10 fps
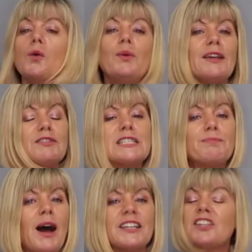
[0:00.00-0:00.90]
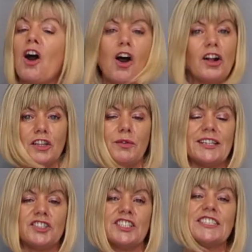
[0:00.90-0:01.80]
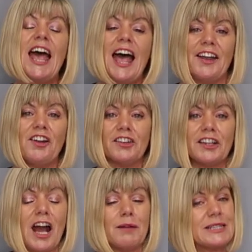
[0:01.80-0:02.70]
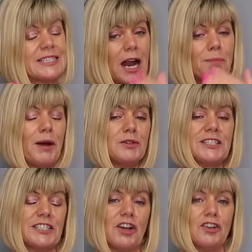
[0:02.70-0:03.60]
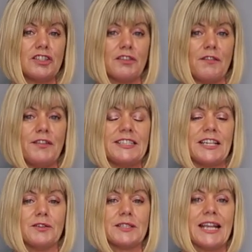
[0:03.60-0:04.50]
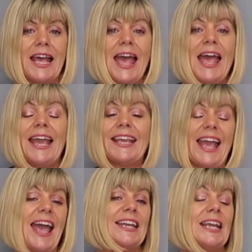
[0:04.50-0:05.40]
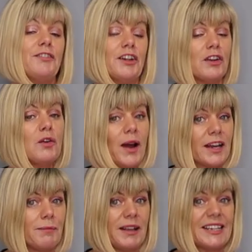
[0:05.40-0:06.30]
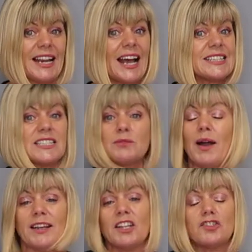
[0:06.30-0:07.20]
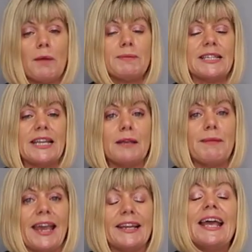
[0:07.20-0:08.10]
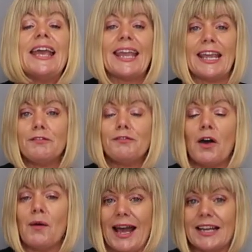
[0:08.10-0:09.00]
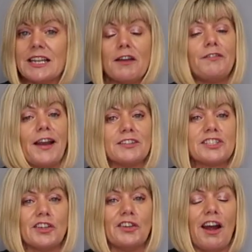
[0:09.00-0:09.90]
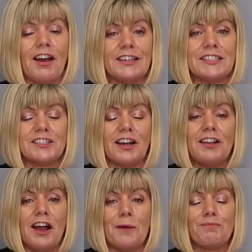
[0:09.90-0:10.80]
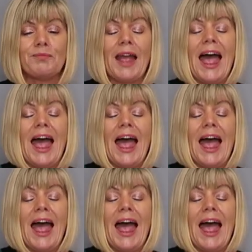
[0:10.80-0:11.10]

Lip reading: We respond to all the questions and all the comments that are posted under our videos. Again, if you're inquiring about the classes, why not drop us an email, info@flowerschoolireland.com.